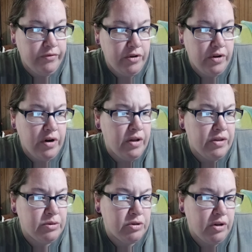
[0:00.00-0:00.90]
you oh
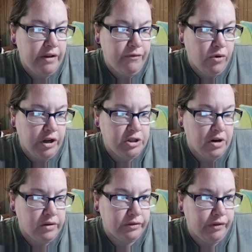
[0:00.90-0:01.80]
this one's only 40
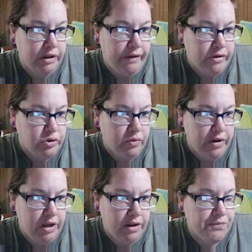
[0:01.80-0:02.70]
charms for
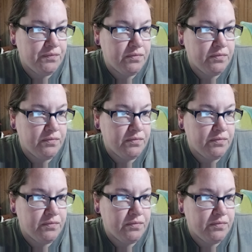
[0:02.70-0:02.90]
1120